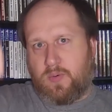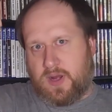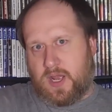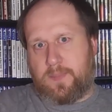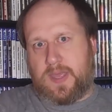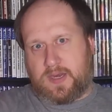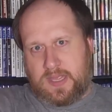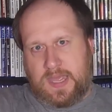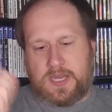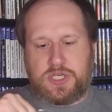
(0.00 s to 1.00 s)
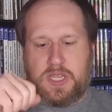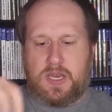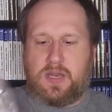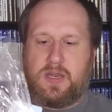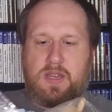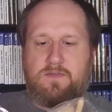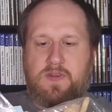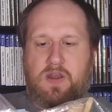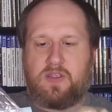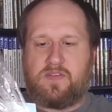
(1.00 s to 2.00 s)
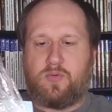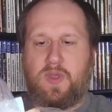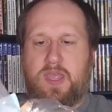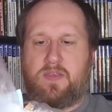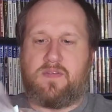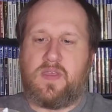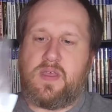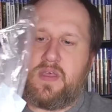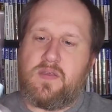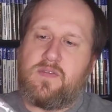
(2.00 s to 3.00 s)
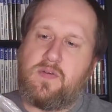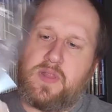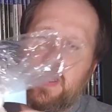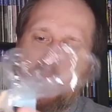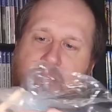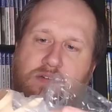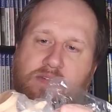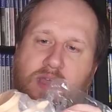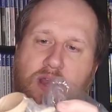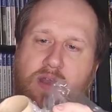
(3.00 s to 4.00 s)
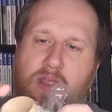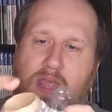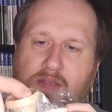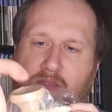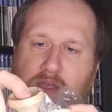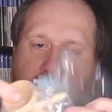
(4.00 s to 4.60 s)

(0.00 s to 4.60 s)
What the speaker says: it up and catch it in various ways. So like either side has like a